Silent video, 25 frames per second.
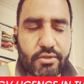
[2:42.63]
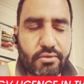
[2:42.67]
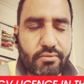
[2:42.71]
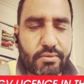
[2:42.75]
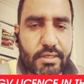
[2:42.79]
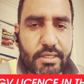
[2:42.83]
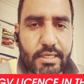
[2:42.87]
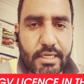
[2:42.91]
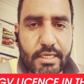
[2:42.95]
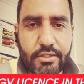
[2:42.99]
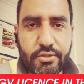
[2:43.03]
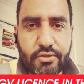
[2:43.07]
You
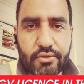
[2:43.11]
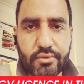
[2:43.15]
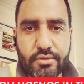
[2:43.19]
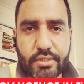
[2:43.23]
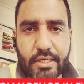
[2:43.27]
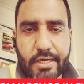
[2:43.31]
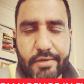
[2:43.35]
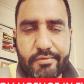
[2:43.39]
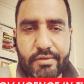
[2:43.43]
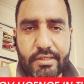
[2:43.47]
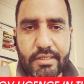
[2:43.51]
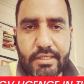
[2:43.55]
will get your
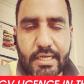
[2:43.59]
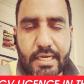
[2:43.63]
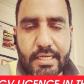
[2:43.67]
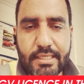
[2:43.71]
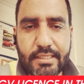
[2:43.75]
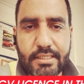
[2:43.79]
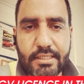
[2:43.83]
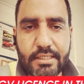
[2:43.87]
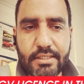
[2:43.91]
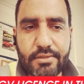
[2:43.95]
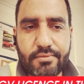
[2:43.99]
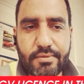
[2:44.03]
driving
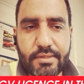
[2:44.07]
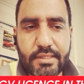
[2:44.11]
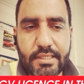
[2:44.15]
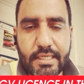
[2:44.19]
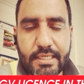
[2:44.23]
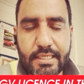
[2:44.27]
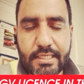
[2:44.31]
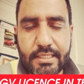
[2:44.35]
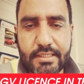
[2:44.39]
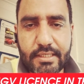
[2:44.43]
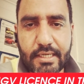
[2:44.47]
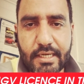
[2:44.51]
license with
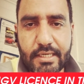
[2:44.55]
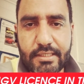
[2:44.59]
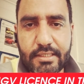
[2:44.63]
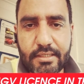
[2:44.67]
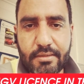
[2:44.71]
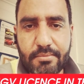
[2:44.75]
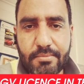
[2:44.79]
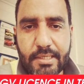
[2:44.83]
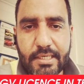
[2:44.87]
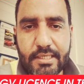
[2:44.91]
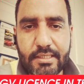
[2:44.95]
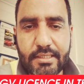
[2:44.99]
the
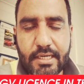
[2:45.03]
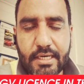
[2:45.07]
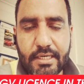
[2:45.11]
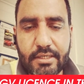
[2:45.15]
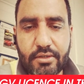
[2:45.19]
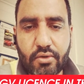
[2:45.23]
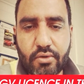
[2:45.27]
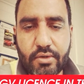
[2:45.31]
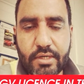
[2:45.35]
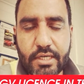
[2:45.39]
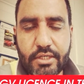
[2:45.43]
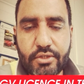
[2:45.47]
entitlement
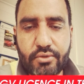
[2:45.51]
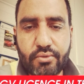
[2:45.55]
that okay,